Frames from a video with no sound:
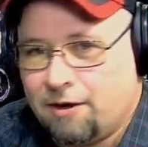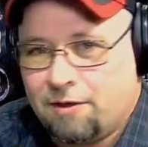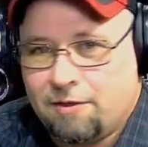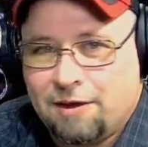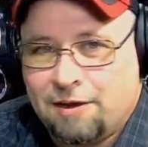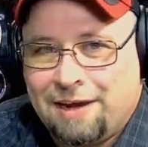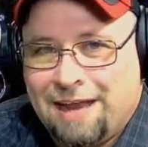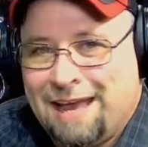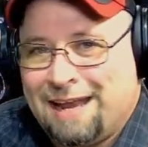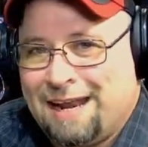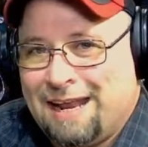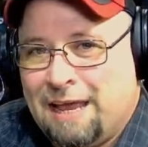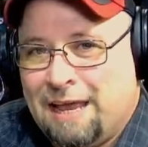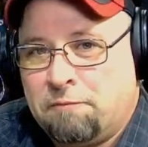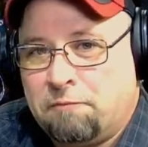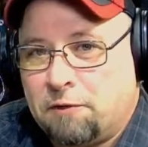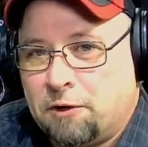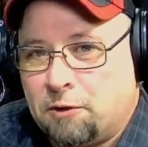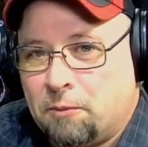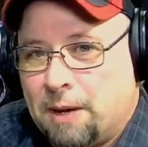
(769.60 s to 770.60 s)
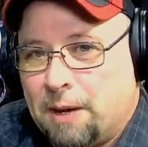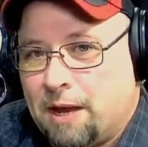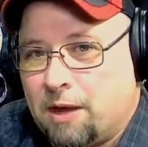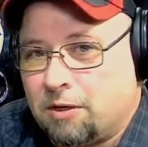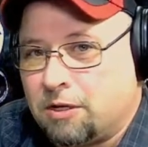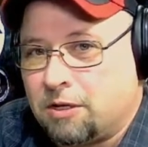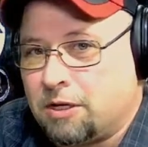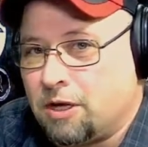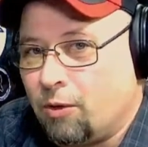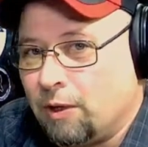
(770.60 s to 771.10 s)
of the Not Effing
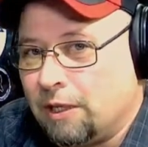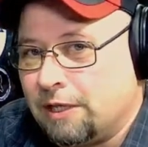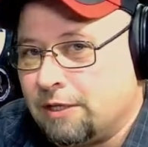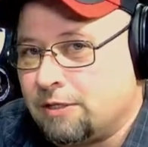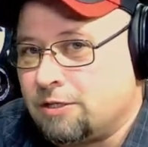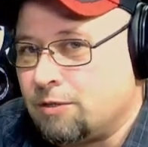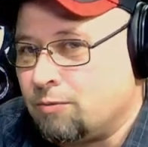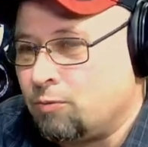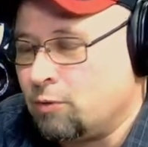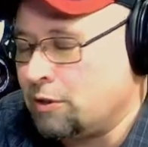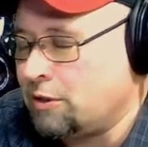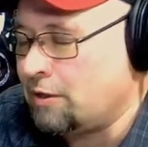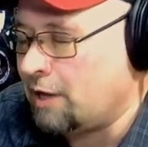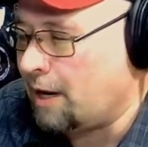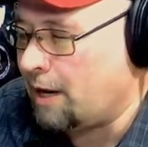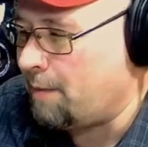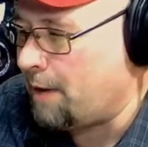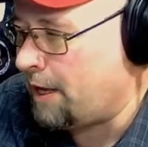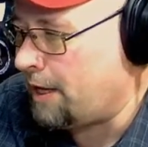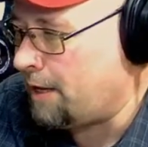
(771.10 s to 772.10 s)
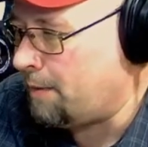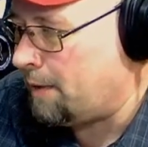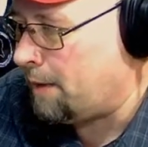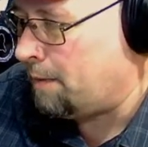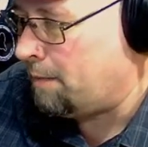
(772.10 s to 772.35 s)
Around Coalition. We'll talk about him in a